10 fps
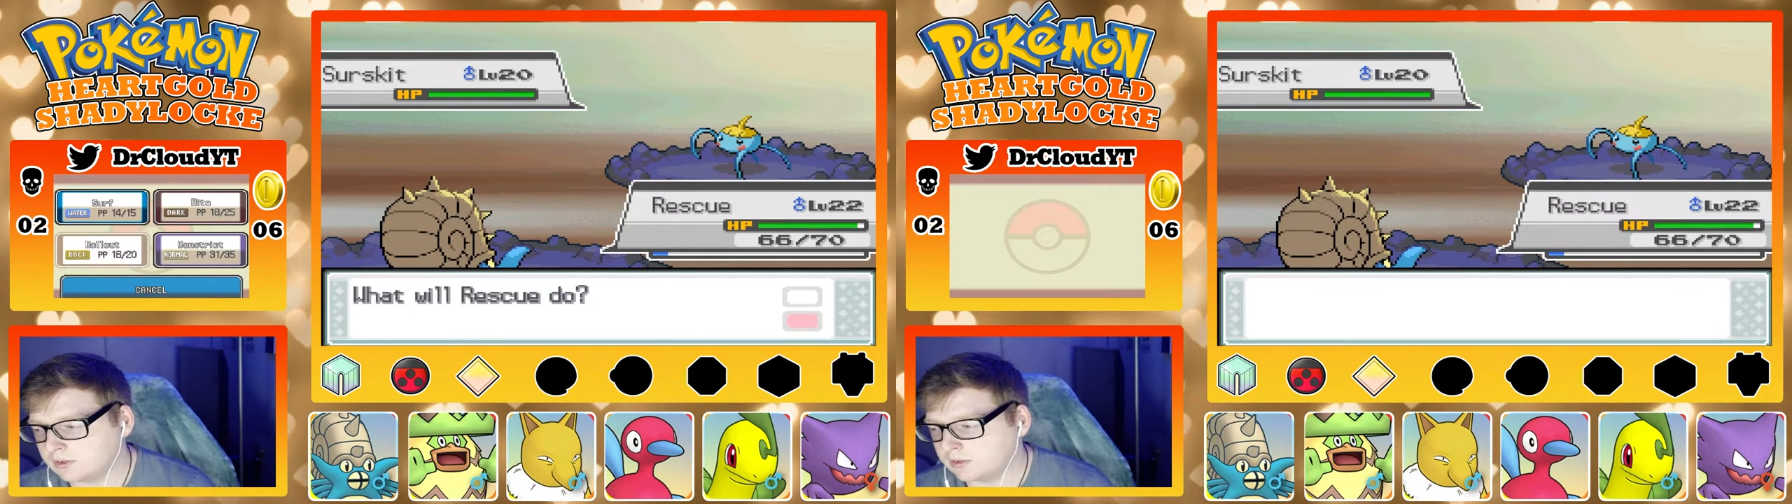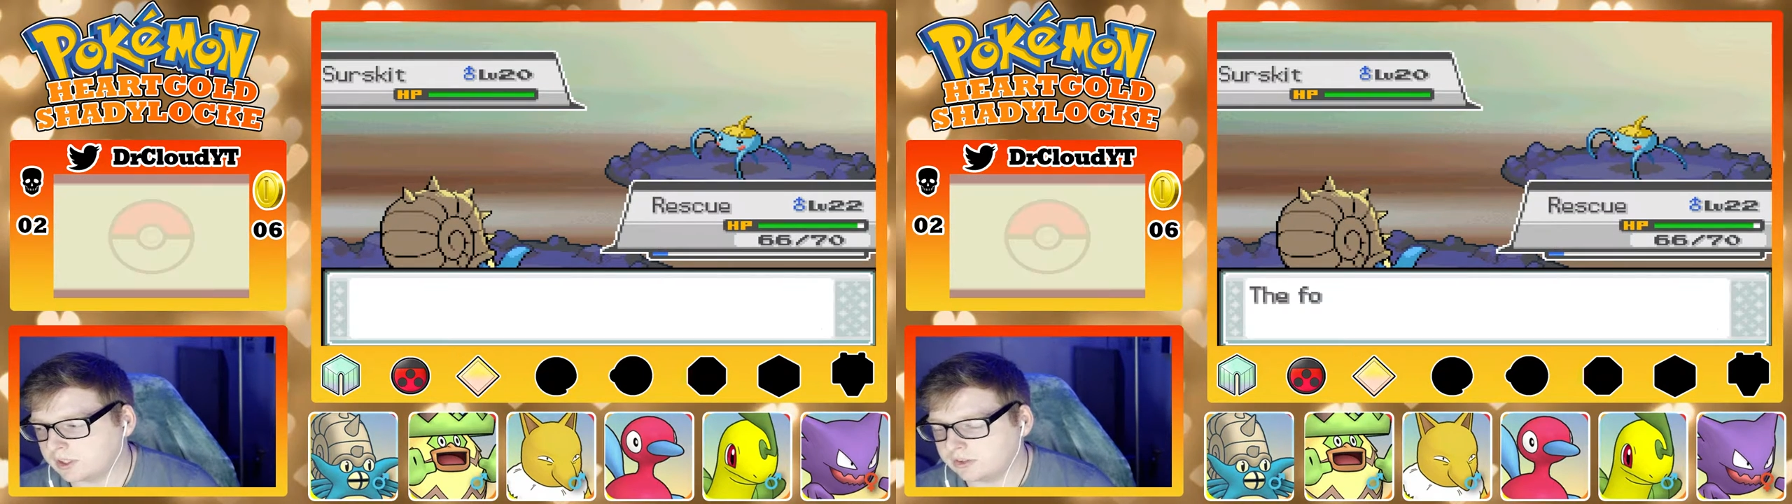
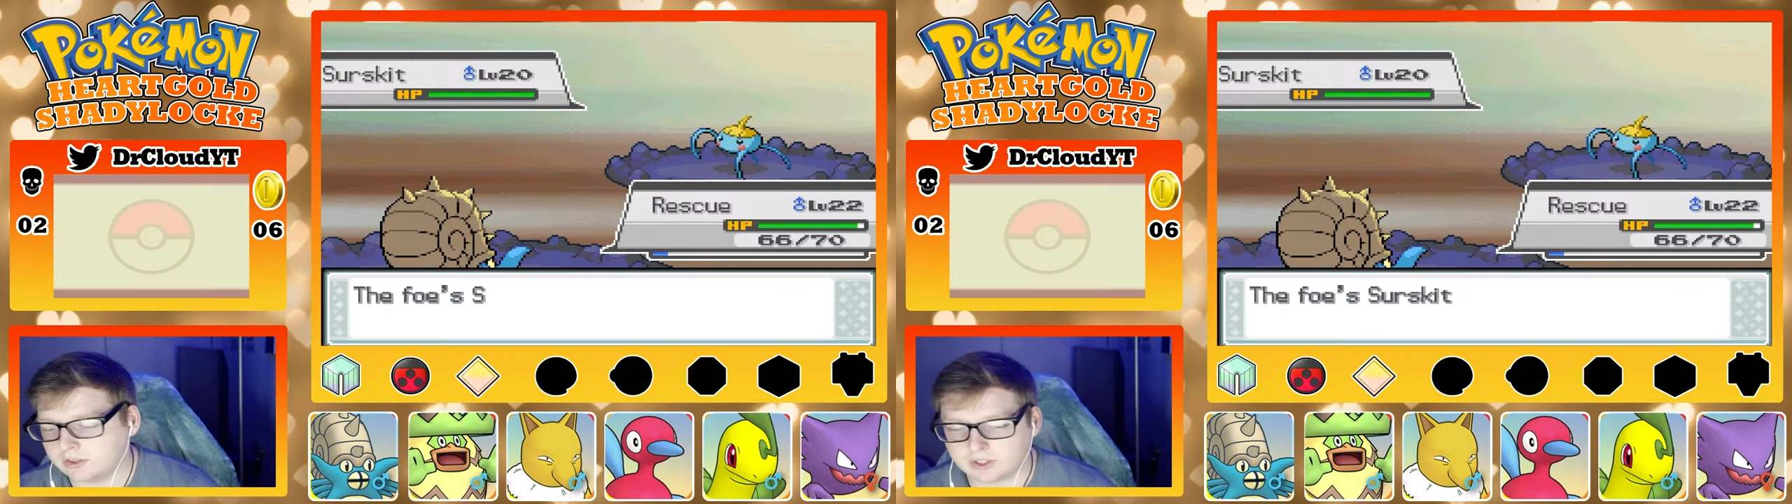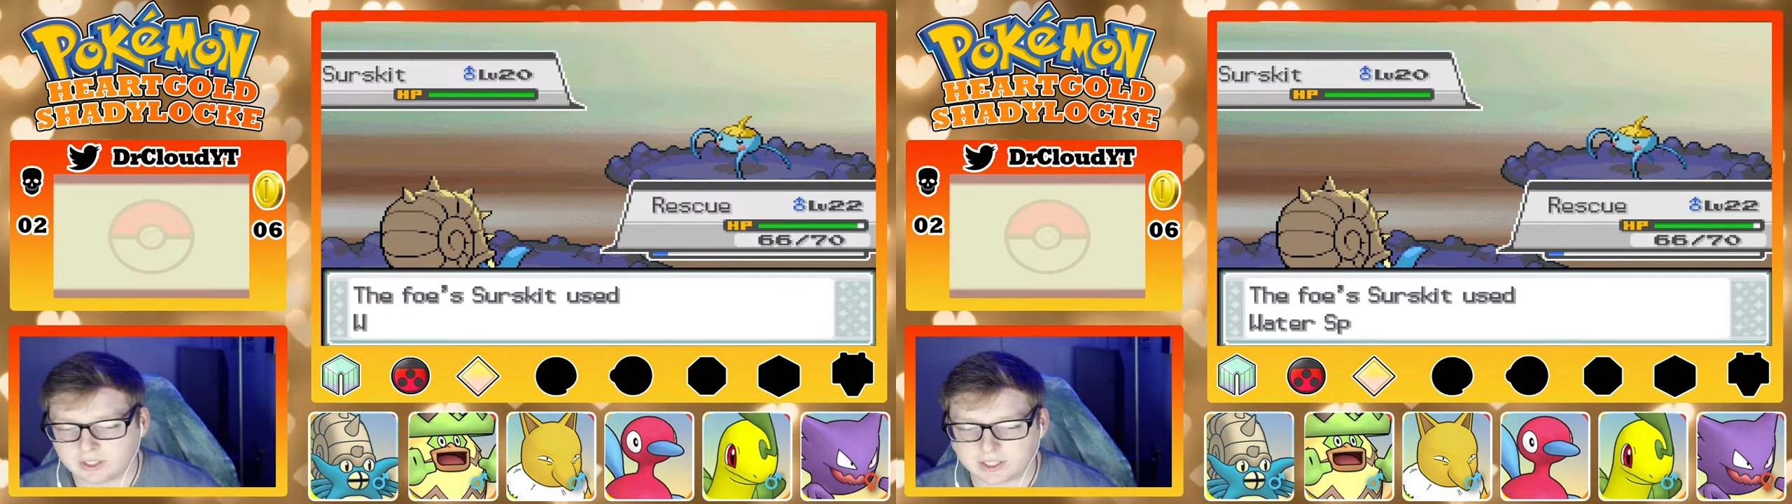Because he's
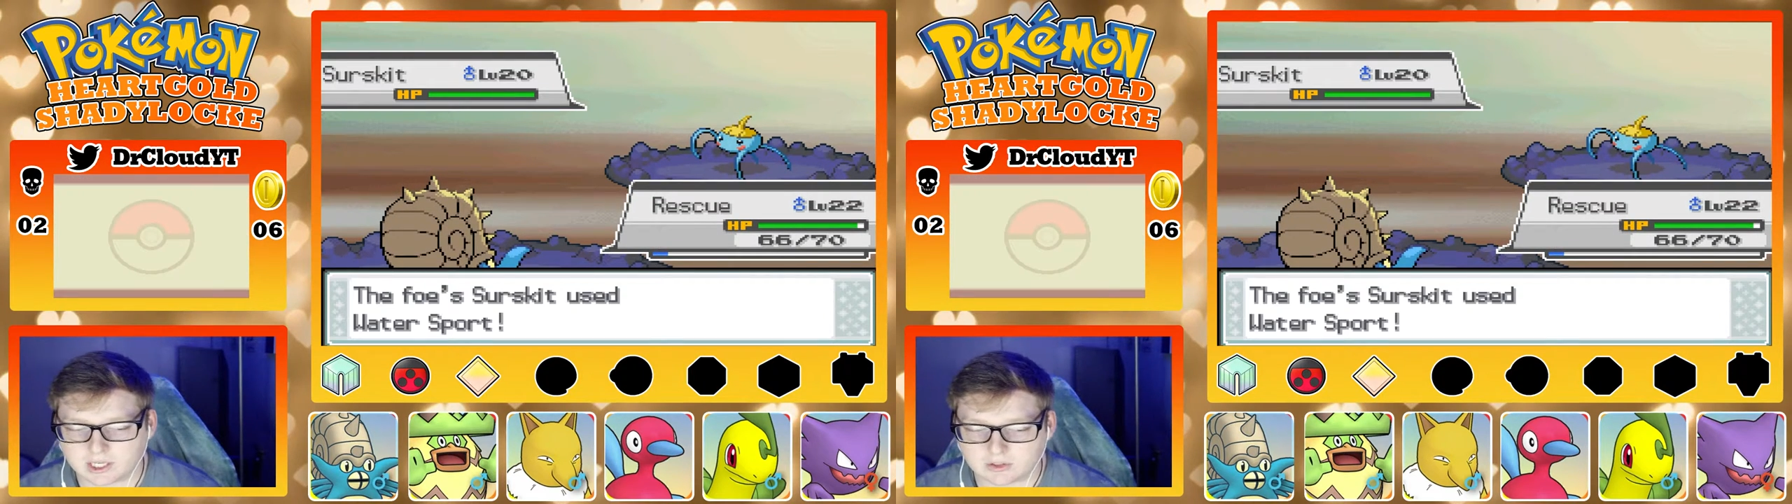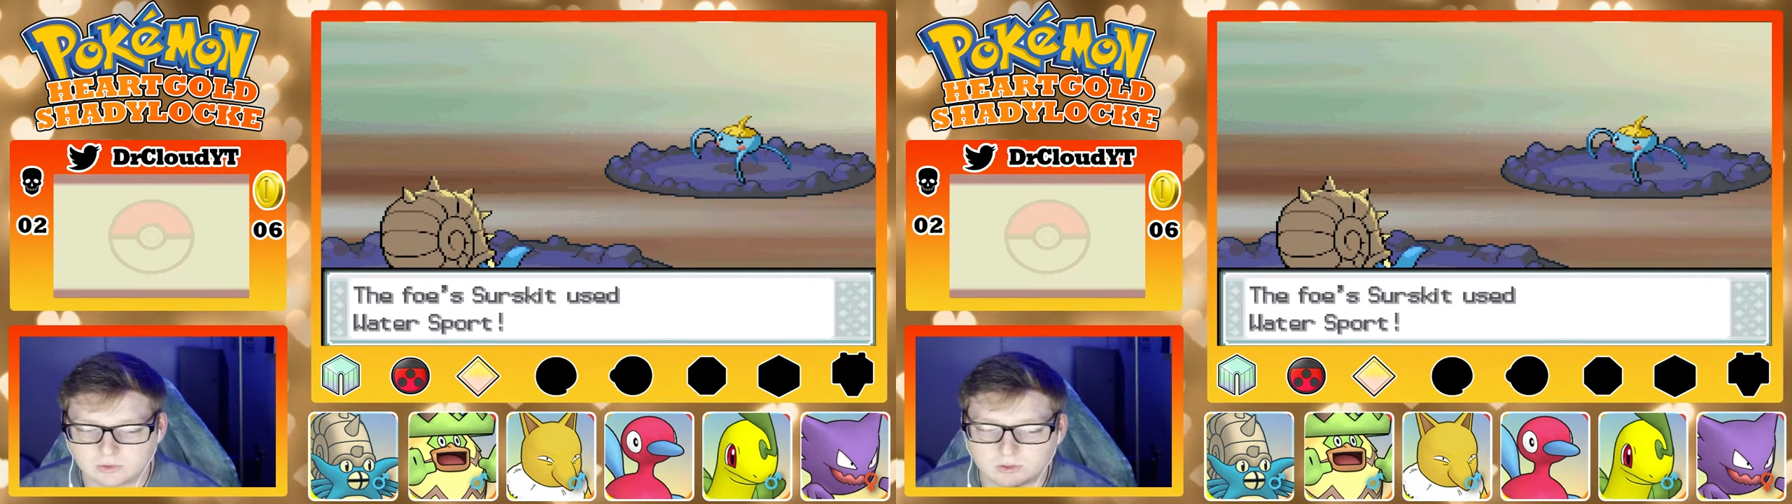got like
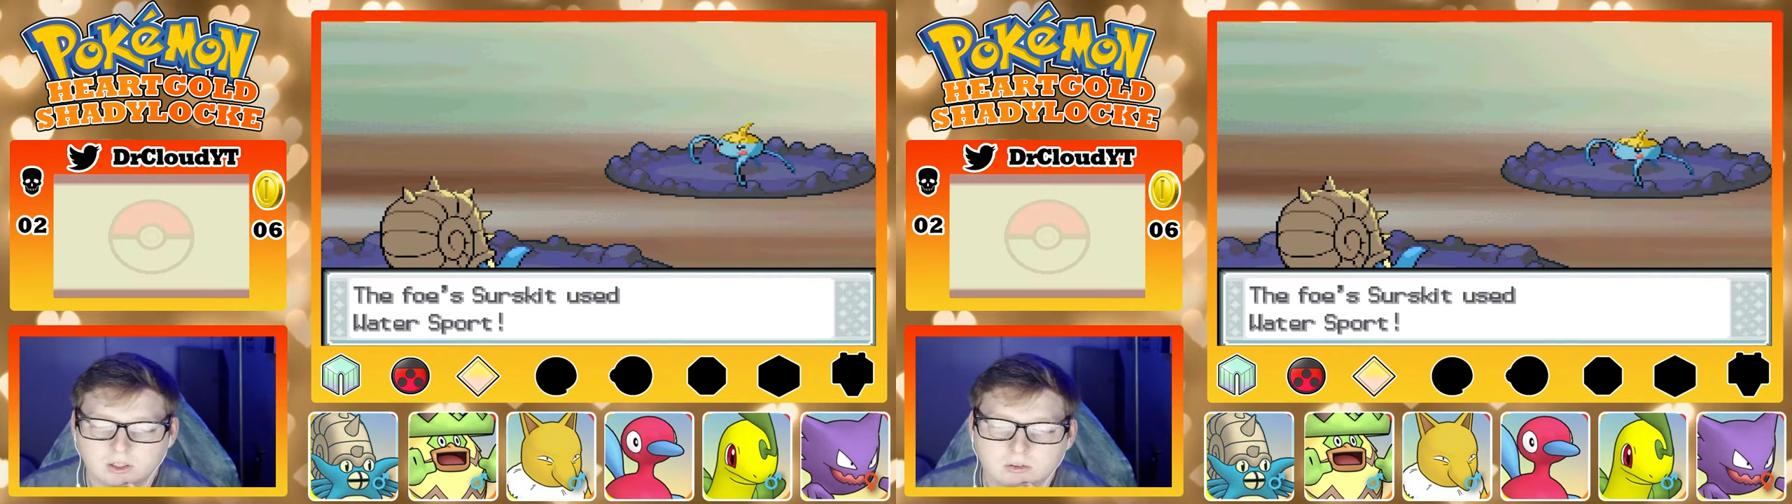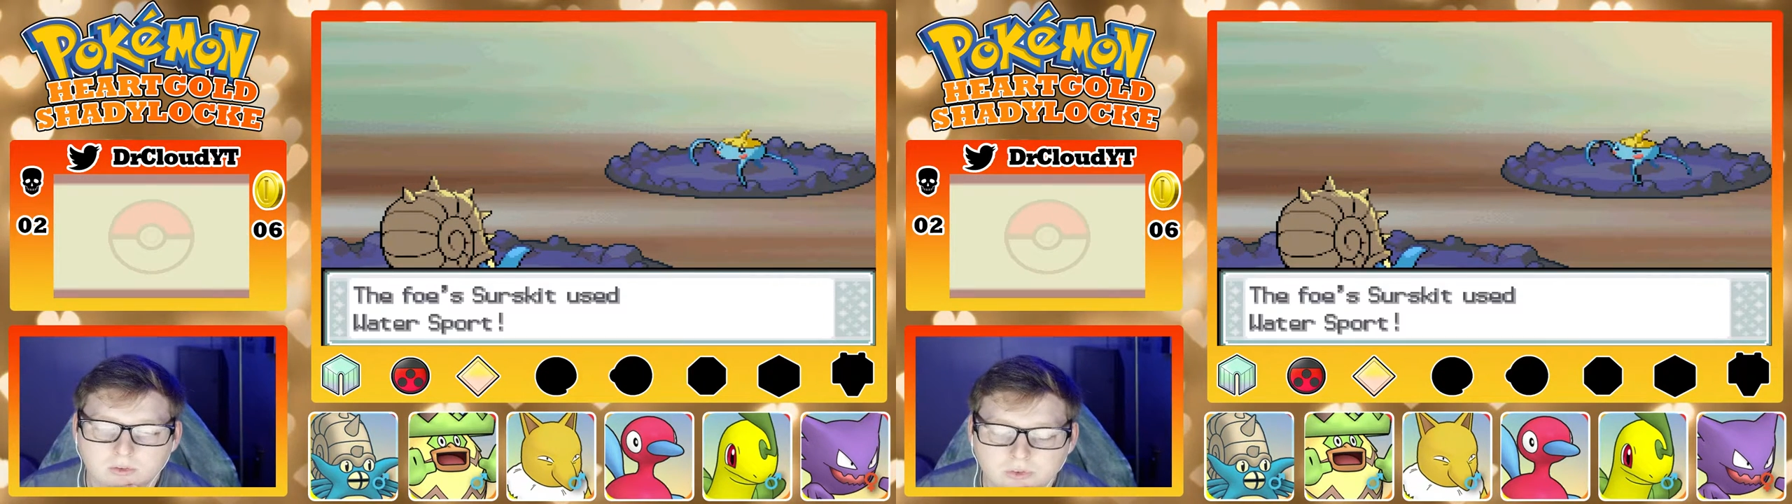extra tentacles.